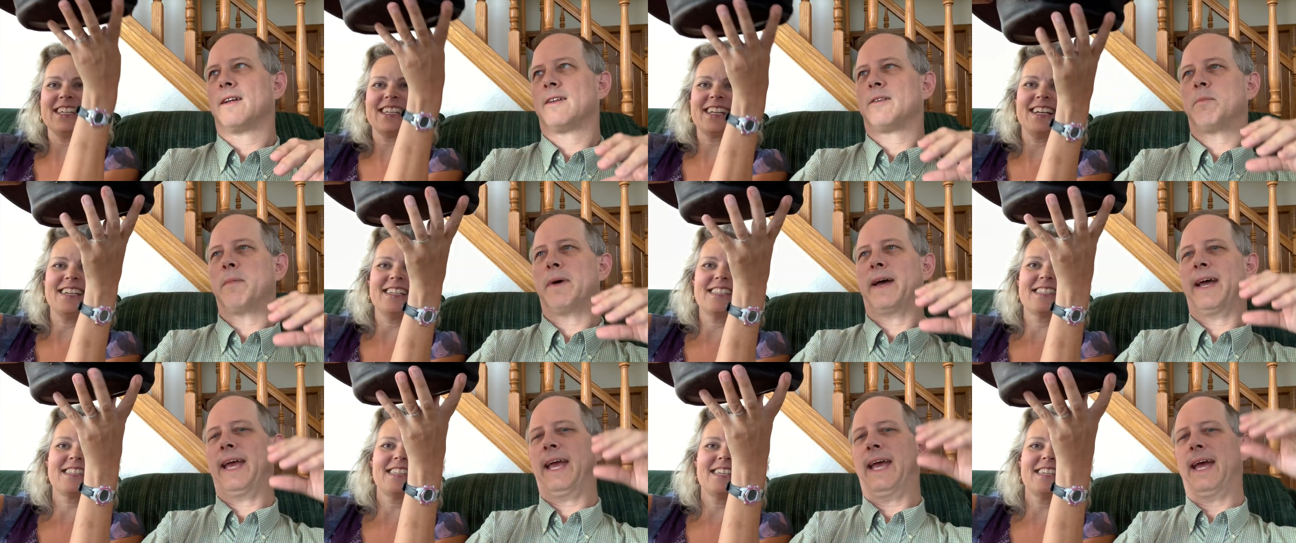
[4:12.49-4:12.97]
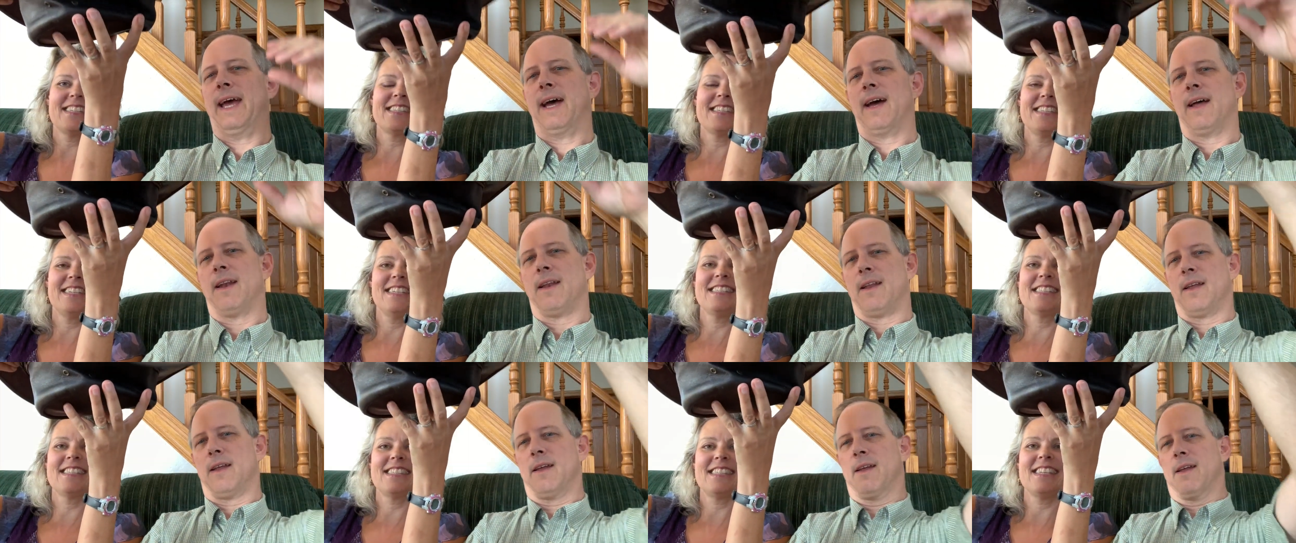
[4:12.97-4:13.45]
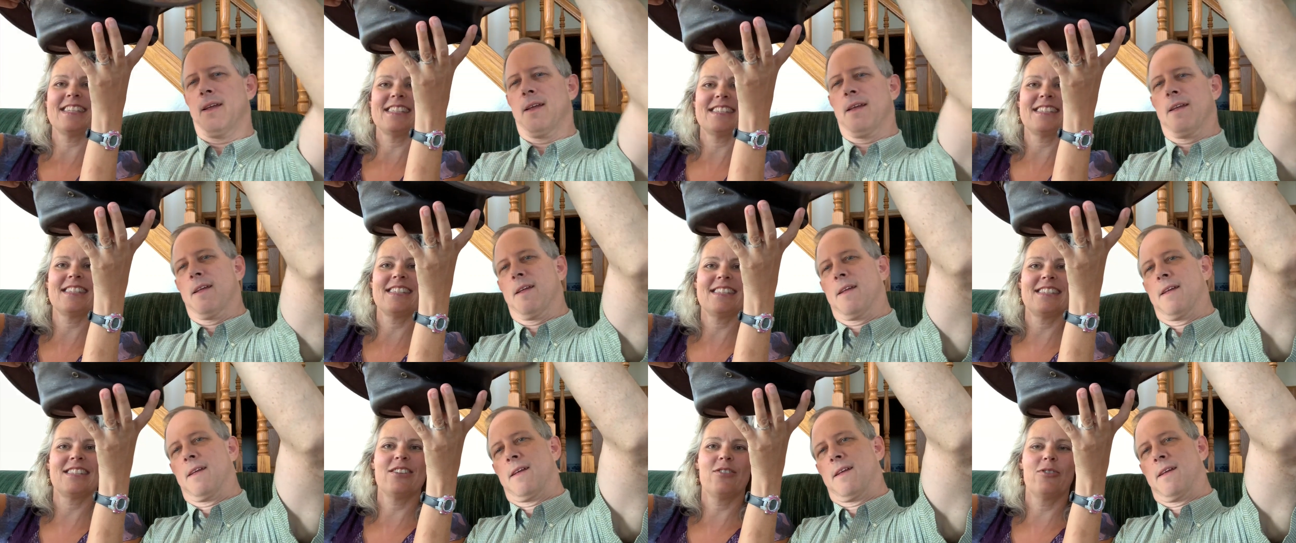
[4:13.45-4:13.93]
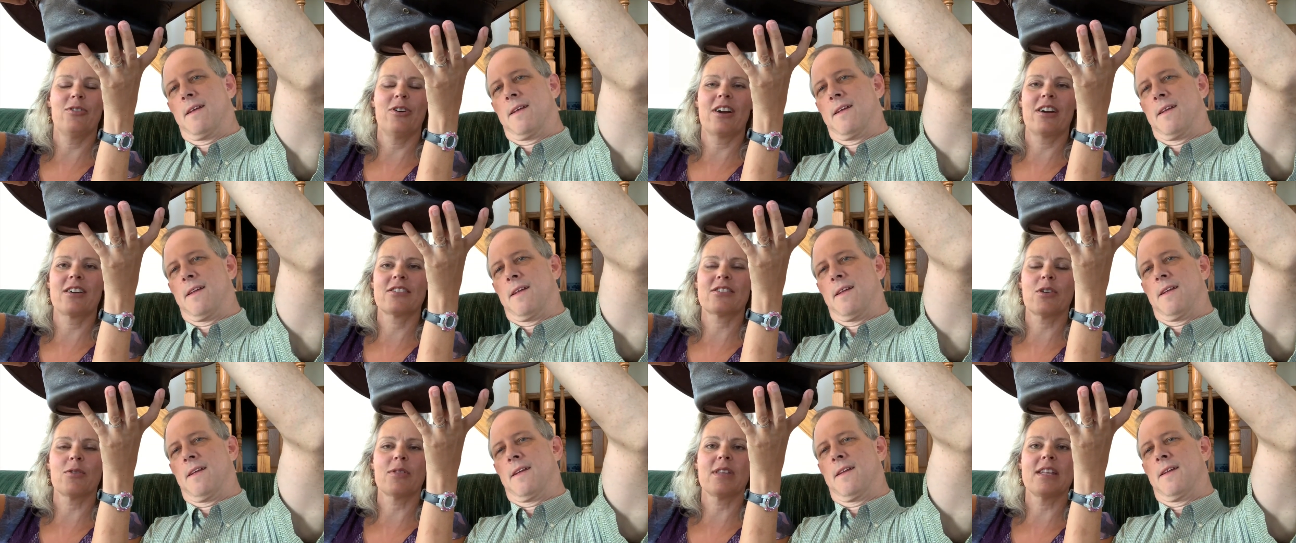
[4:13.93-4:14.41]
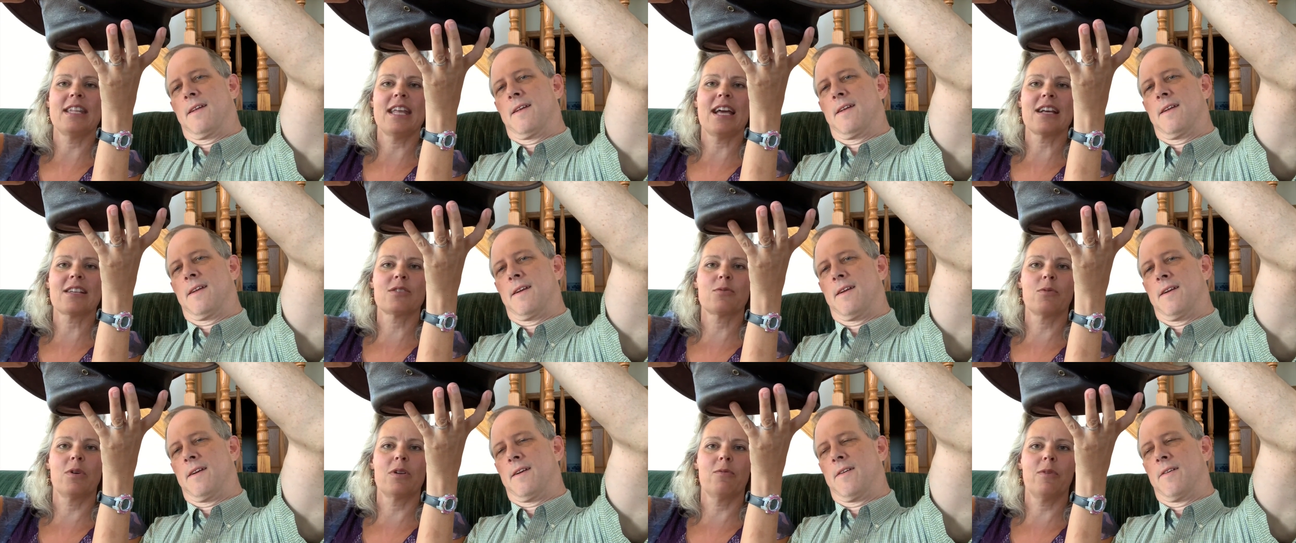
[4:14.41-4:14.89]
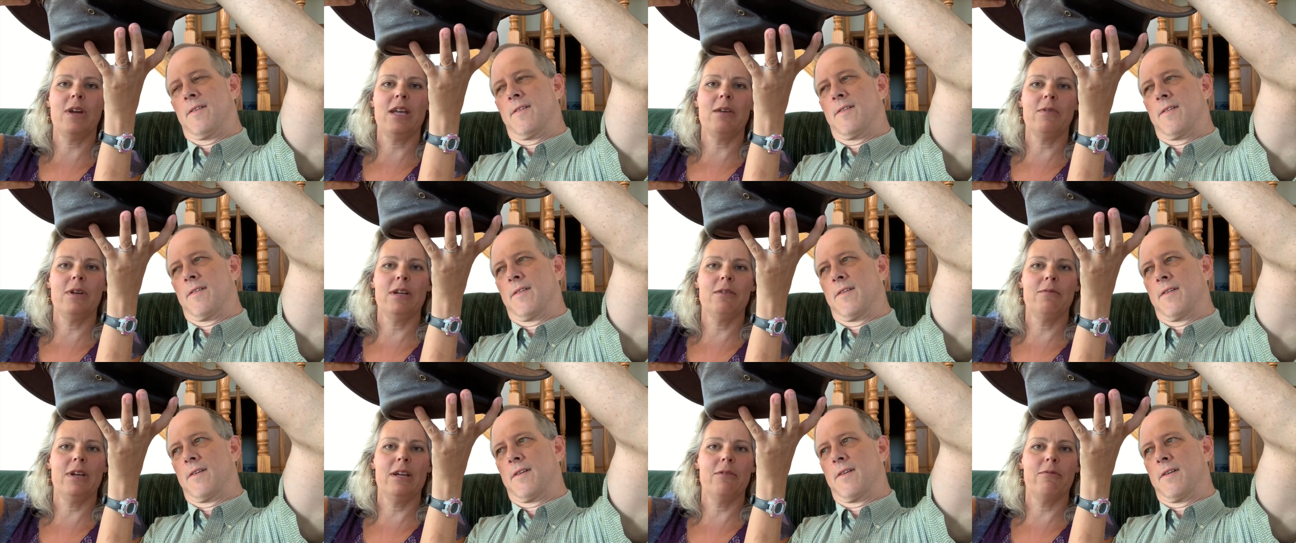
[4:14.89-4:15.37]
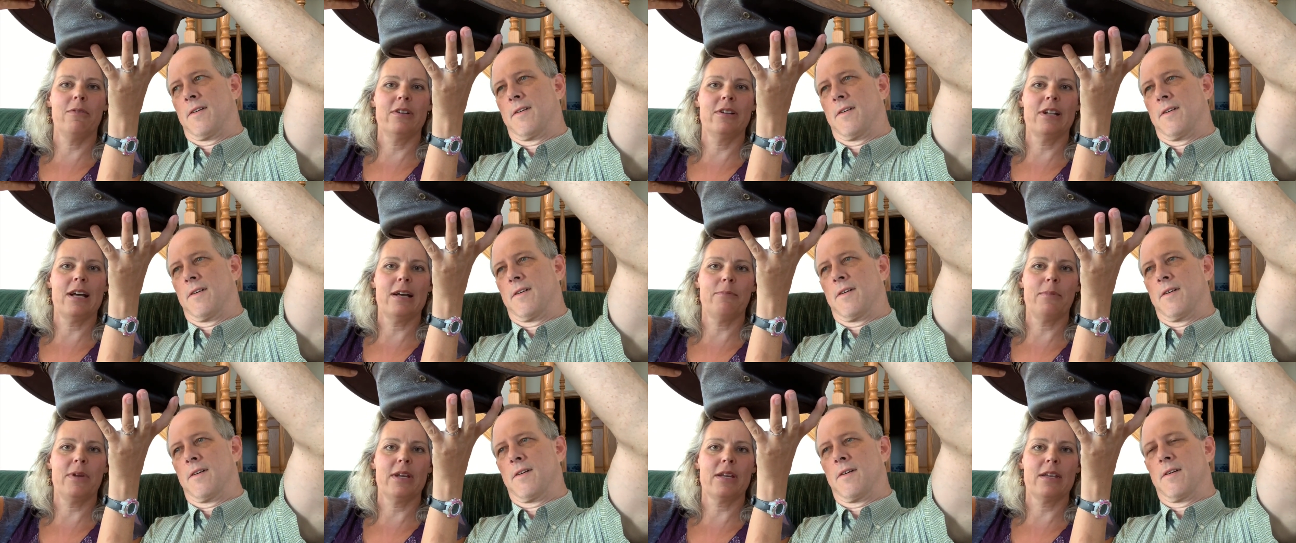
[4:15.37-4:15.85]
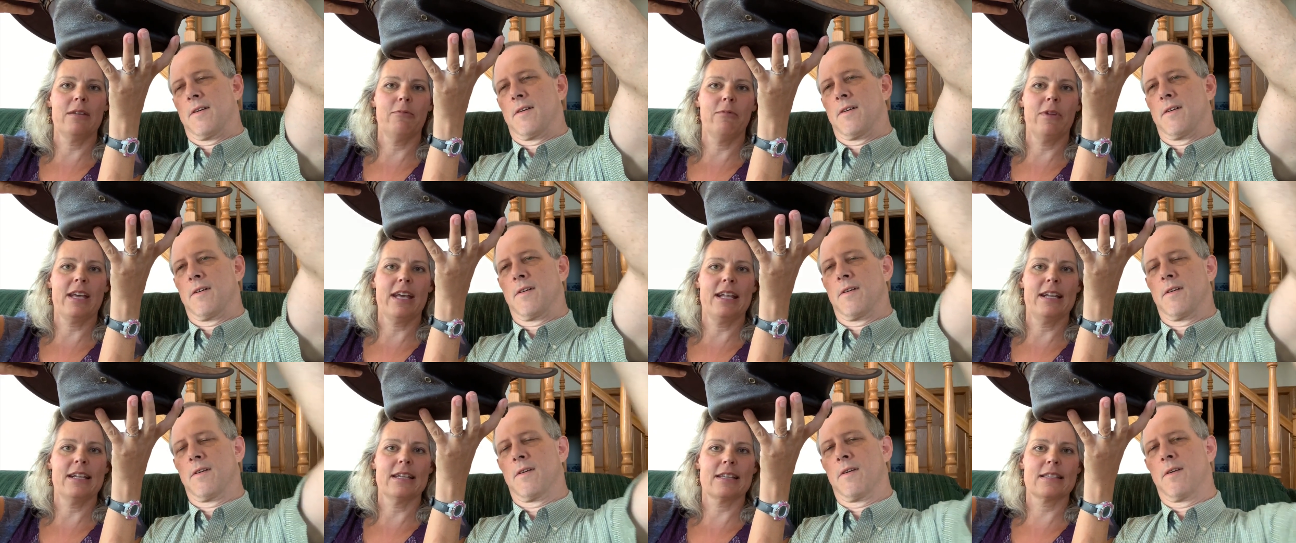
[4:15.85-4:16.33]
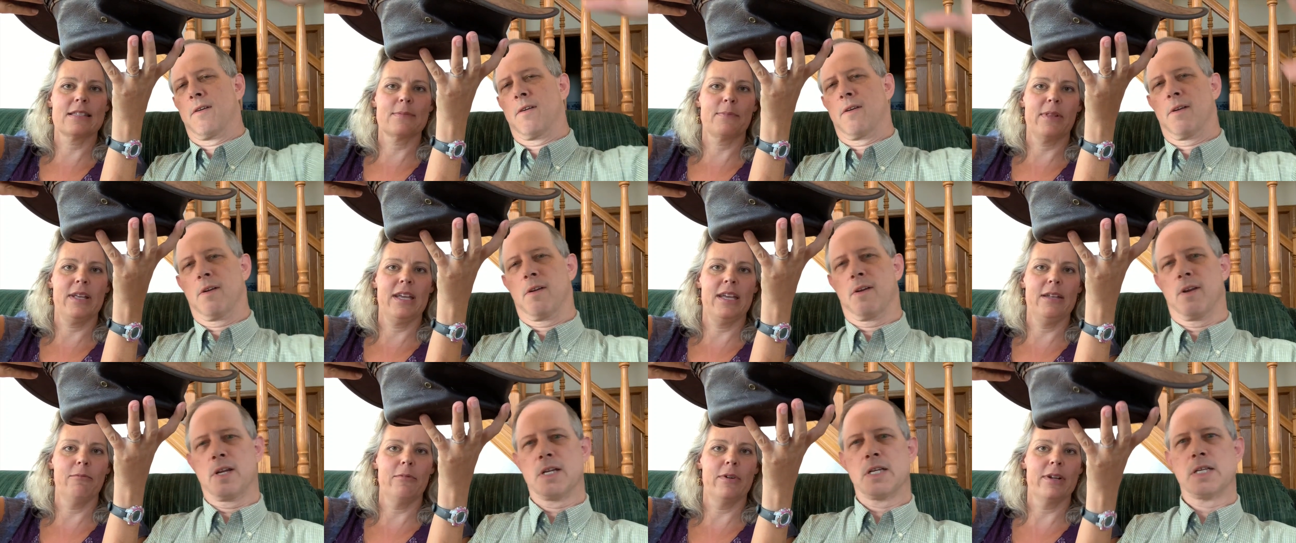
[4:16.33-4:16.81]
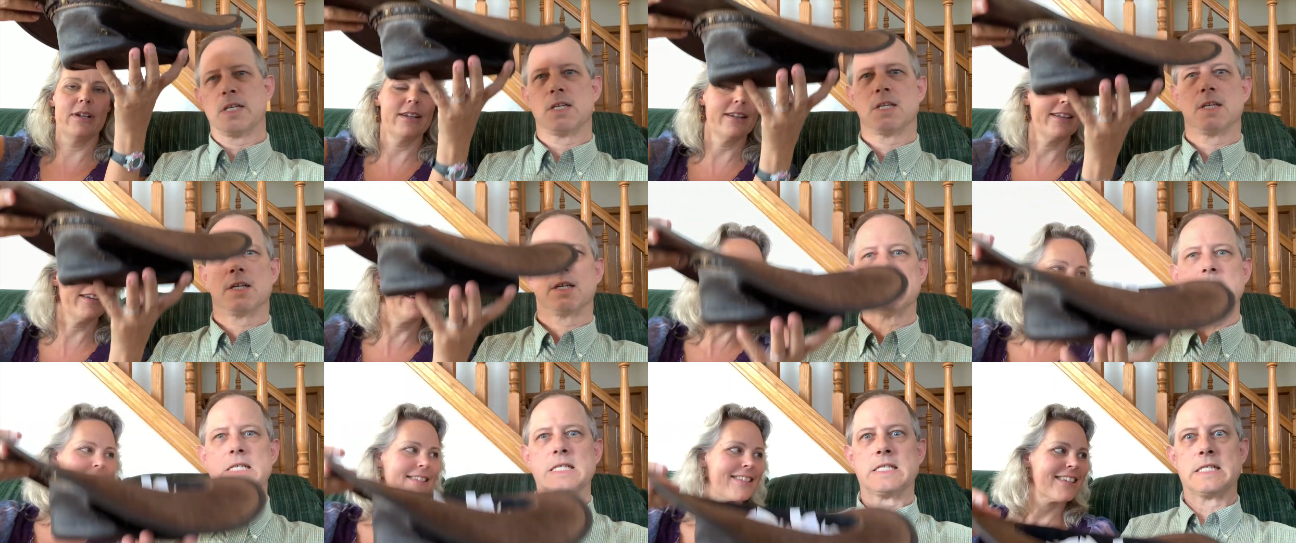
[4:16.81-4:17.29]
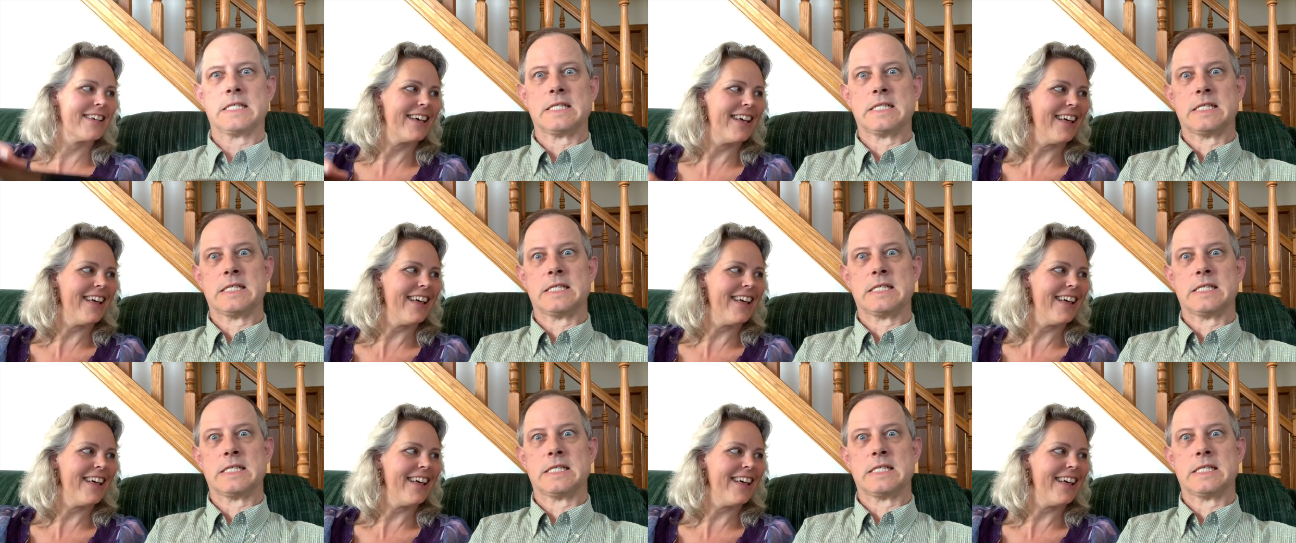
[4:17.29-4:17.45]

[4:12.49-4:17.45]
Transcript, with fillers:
Speaker 1: because this hat. is this is your. So the next one, wait, wait, wait, we're not picking. We got to explain what it is.